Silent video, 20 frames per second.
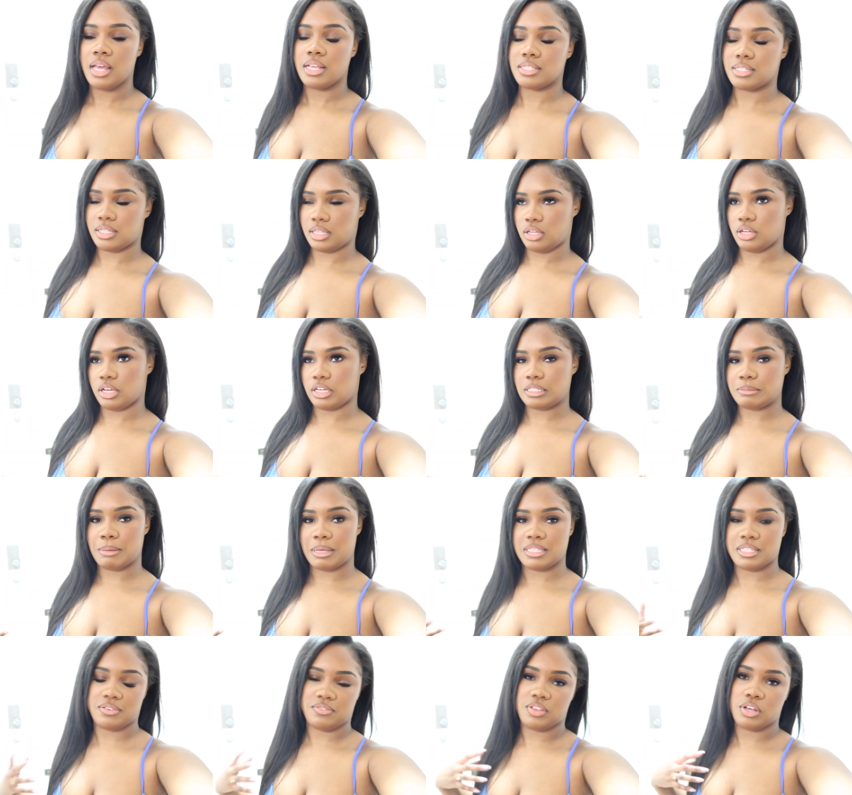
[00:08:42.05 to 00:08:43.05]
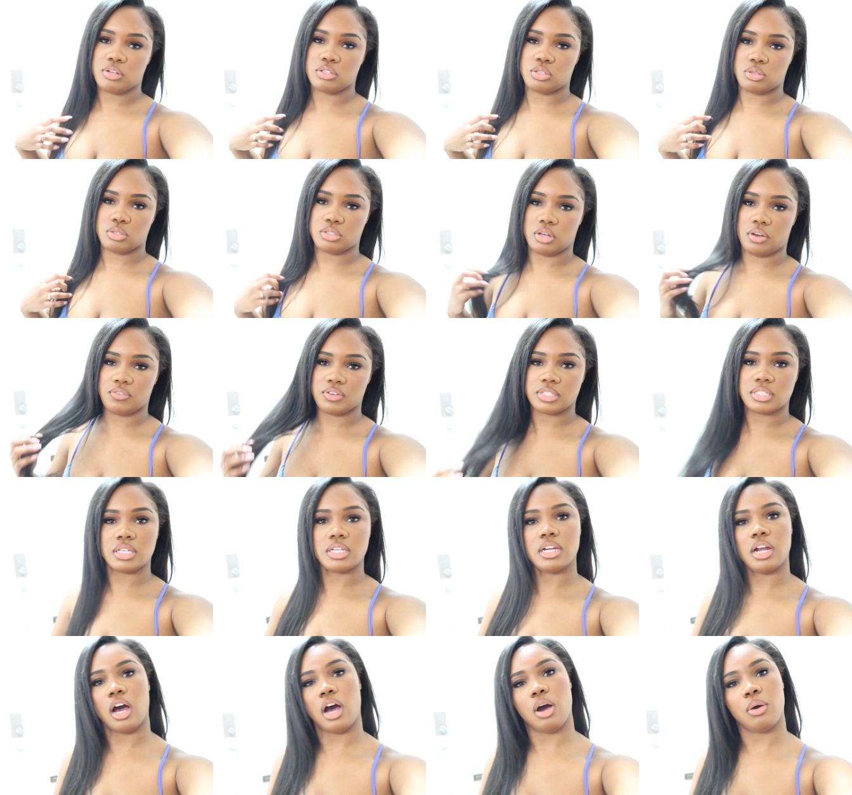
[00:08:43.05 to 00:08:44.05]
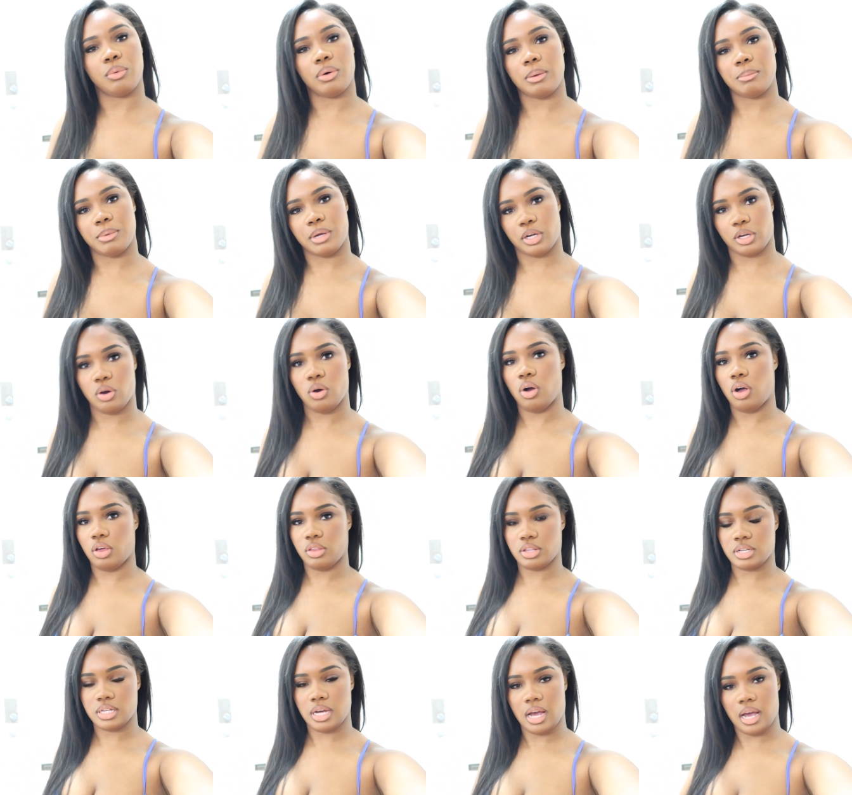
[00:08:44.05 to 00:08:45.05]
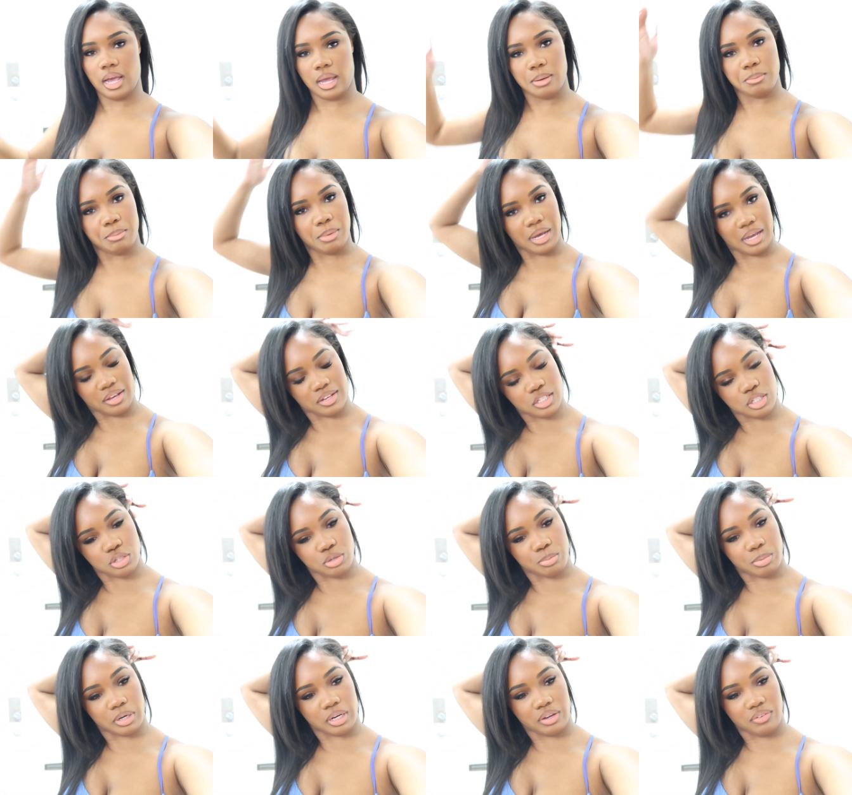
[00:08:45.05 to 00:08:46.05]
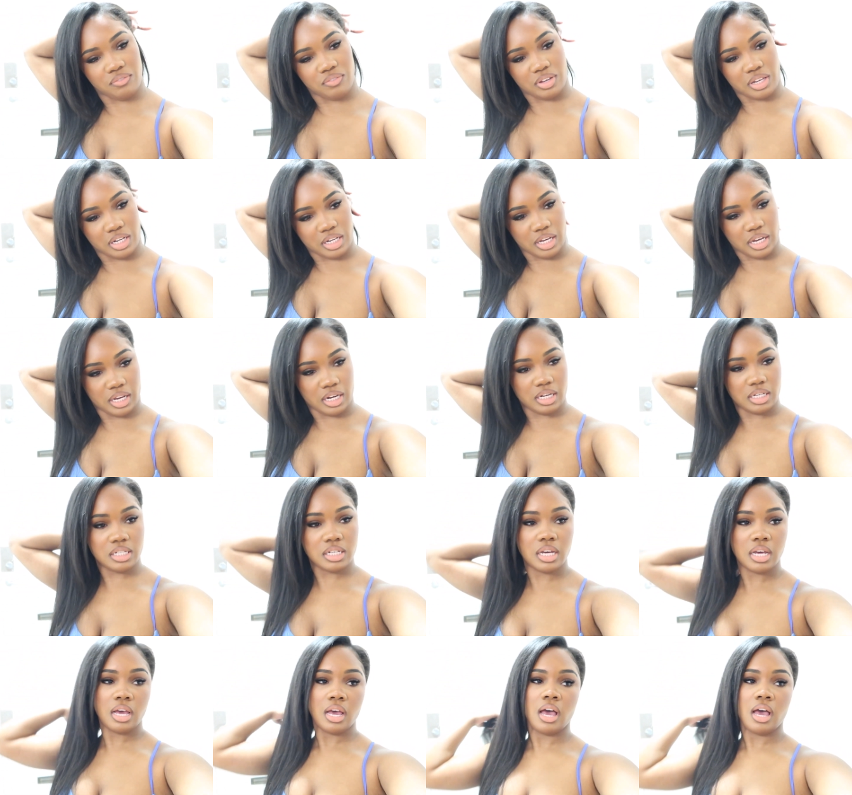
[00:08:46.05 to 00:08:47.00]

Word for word: It's a little expensive though, so it's obviously not where I'm gonna go all the time, but super convenient.